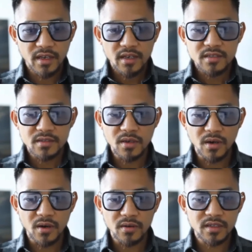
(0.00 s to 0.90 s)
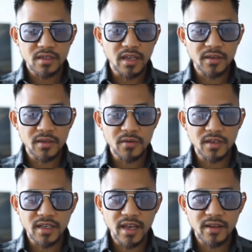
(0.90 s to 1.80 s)
So thank you
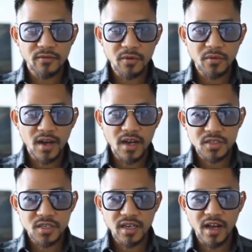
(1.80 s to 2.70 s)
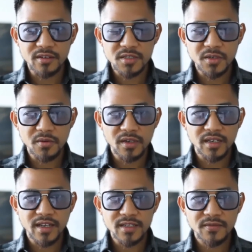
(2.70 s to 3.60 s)
again for watching. I'll see you on the
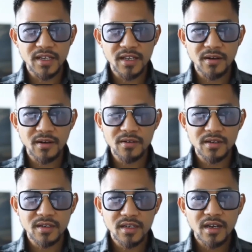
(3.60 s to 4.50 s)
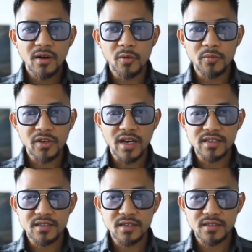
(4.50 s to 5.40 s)
next video. Hope you
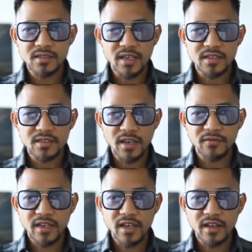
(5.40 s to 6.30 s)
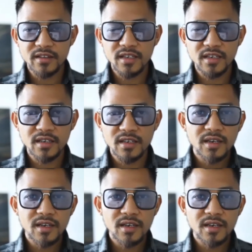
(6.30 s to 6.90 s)
guys are staying safe and healthy.